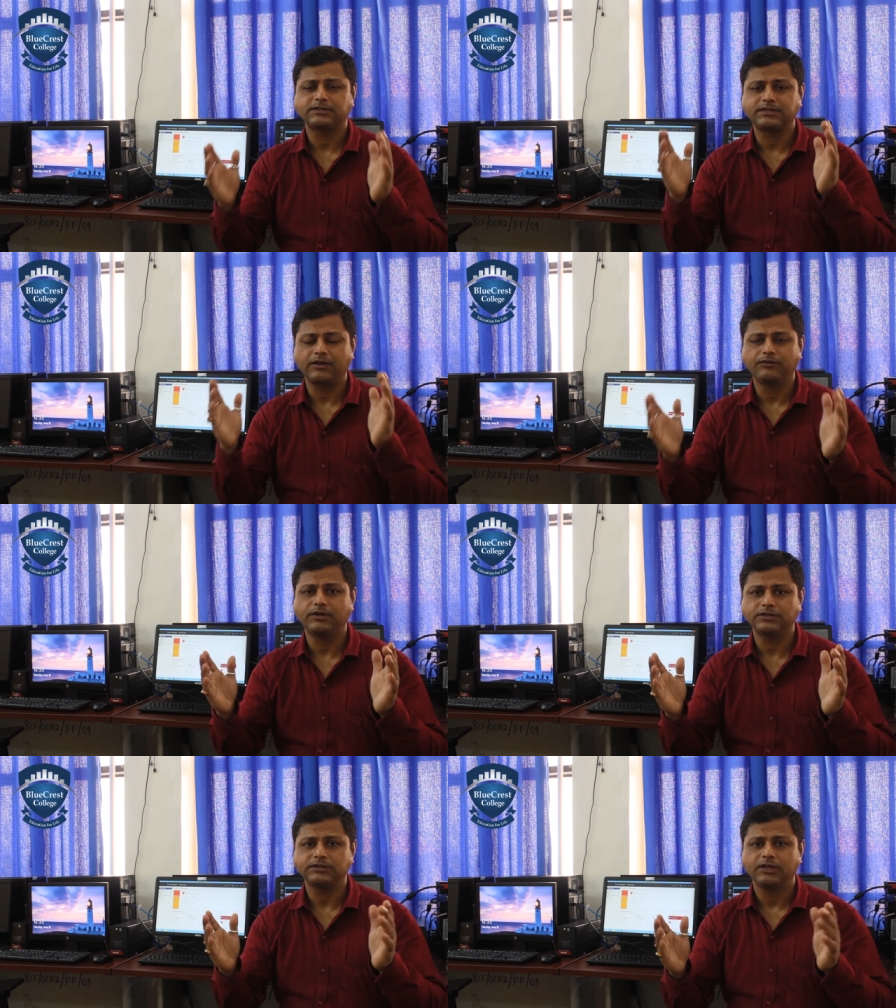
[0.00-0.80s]

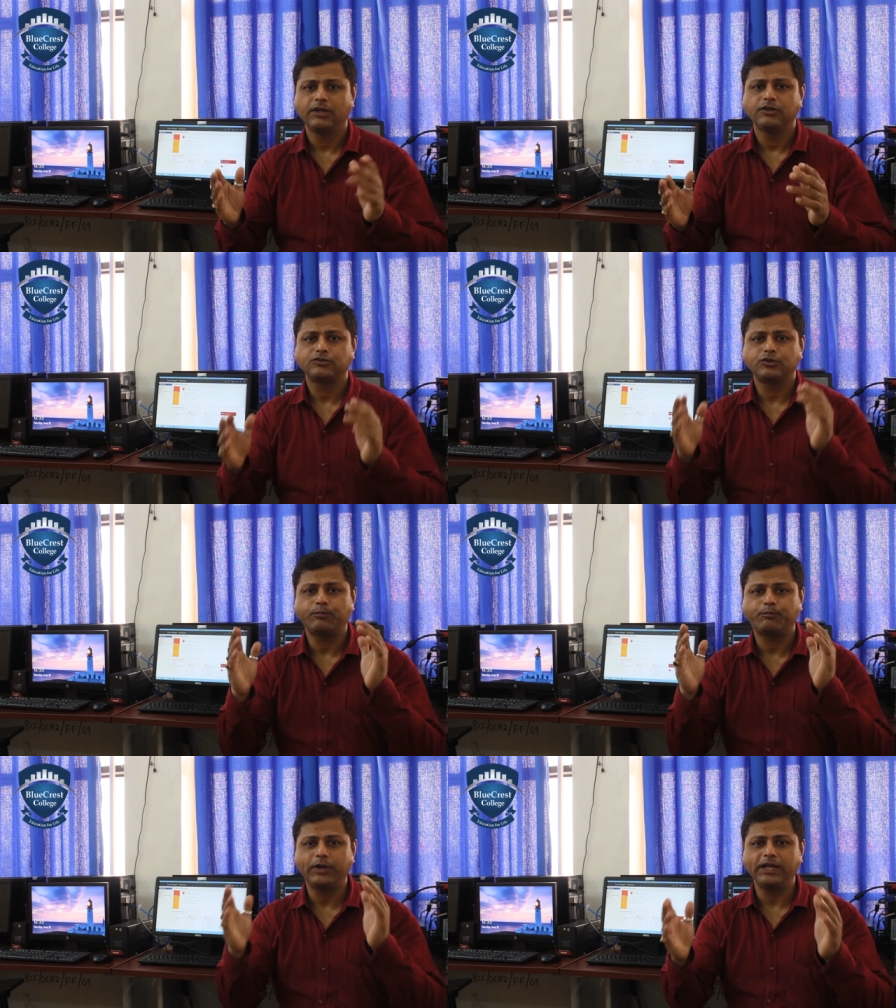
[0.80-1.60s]
servers,
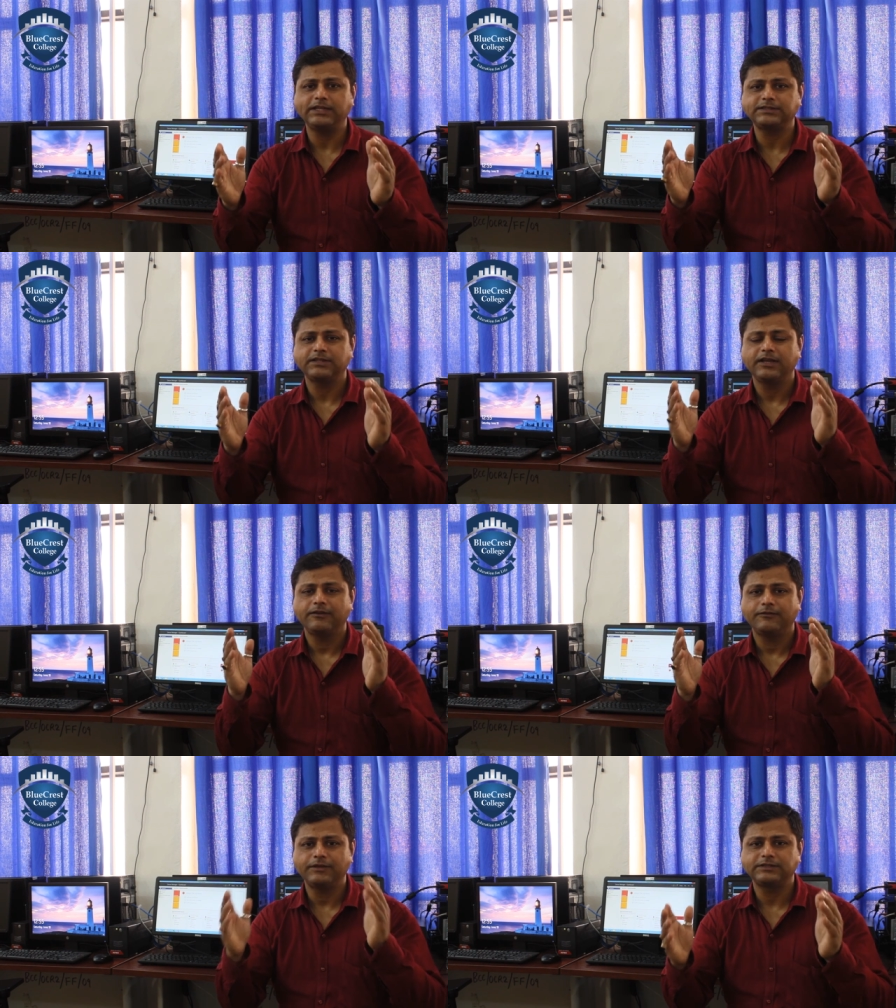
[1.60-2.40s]
so please
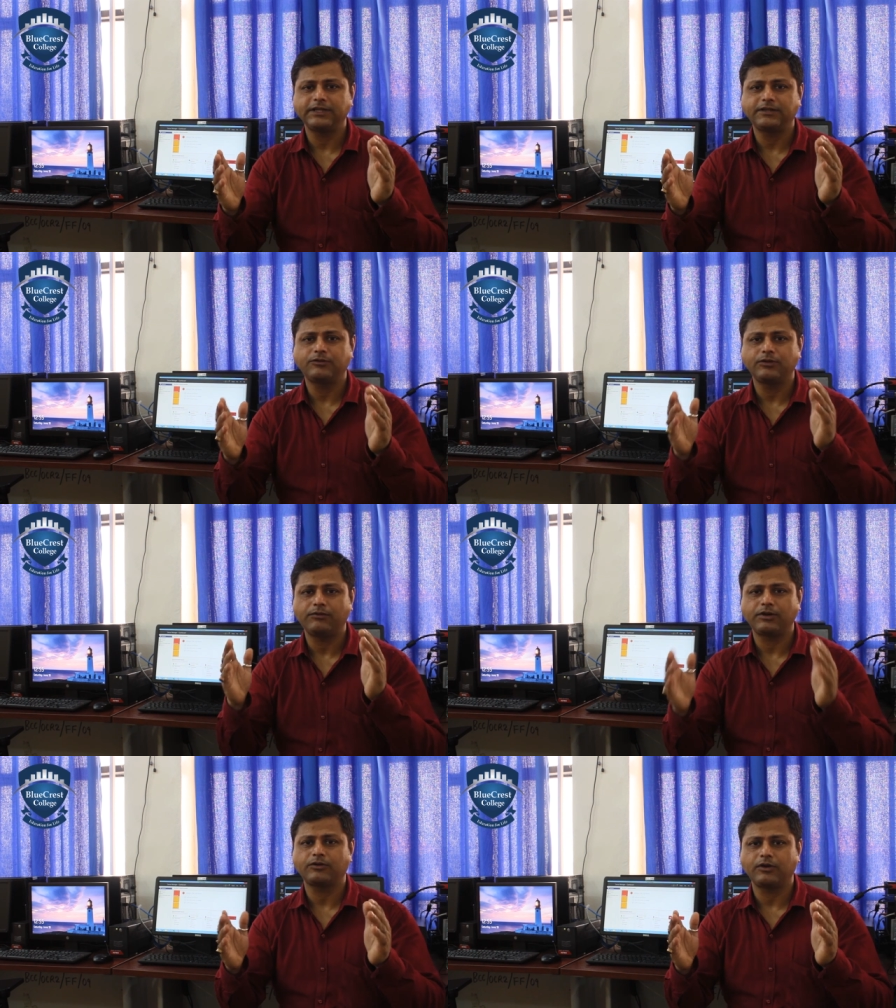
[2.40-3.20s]
visit
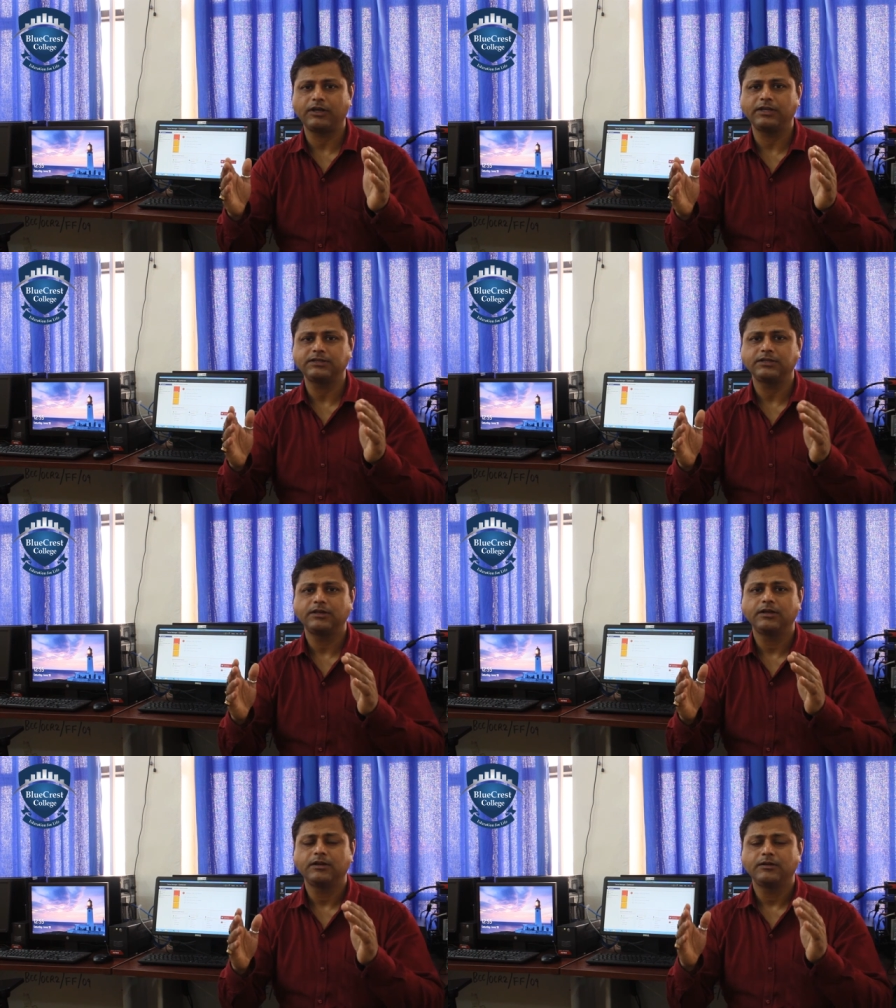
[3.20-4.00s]
to our college,
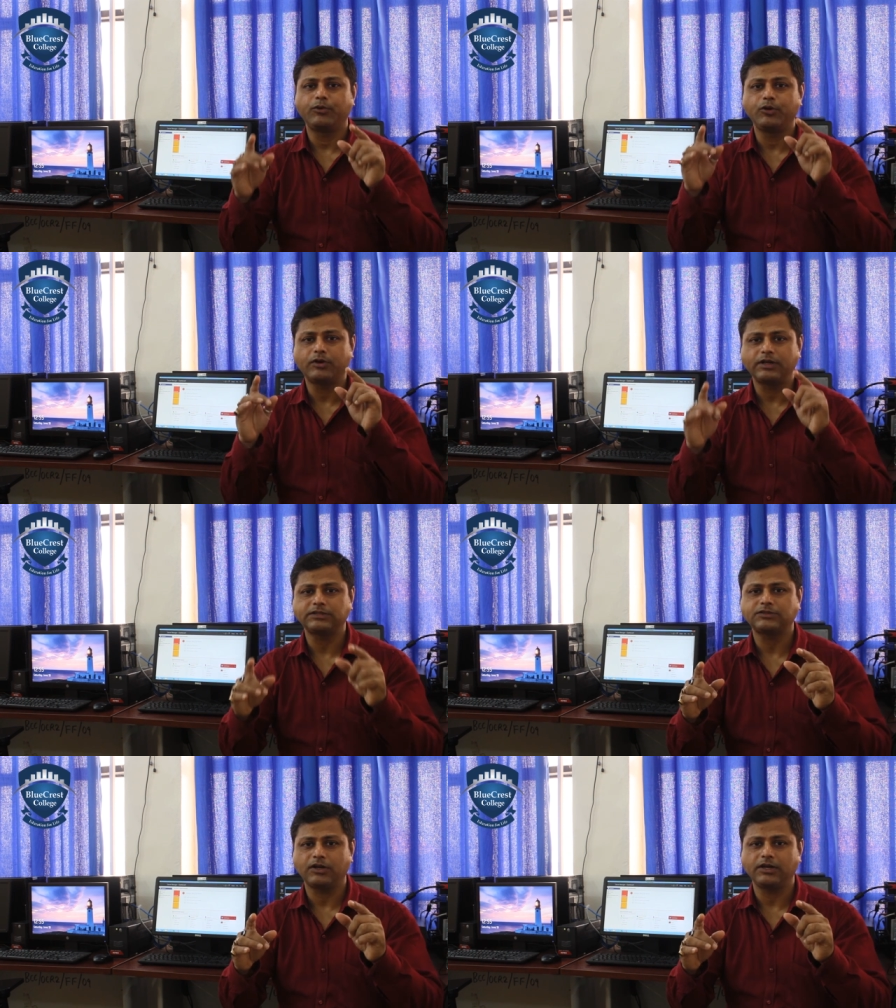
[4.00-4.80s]
Blue
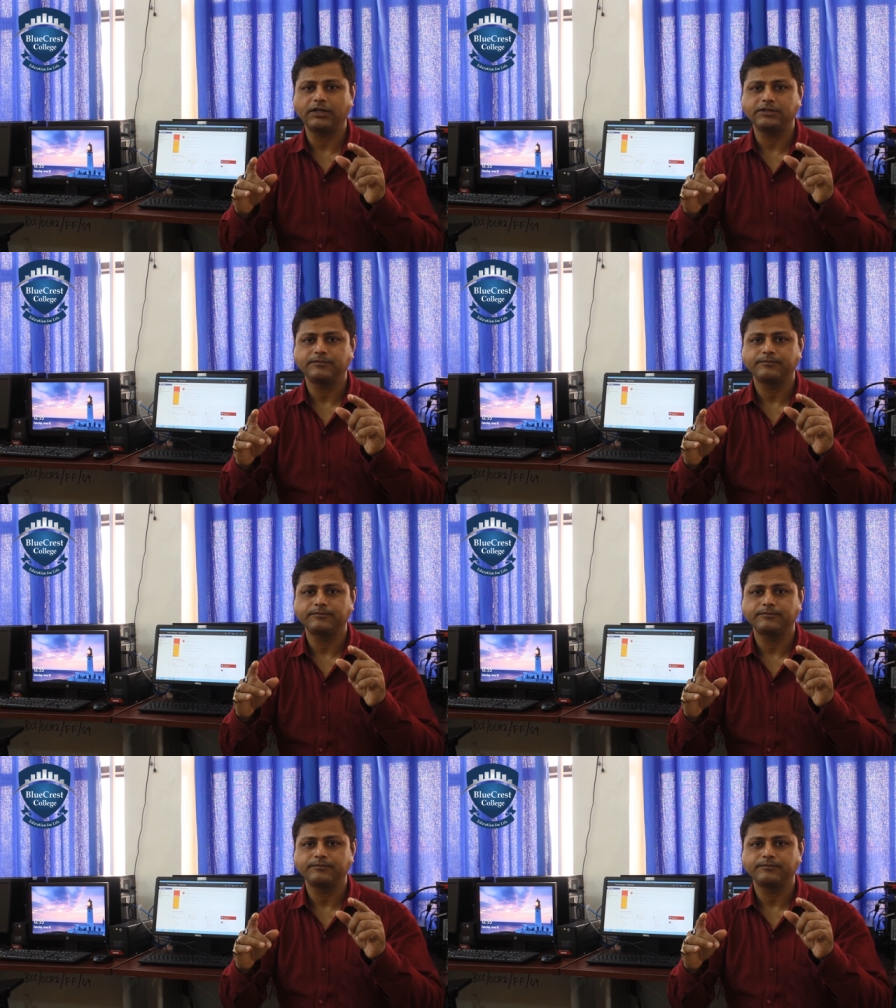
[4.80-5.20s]
Crest College,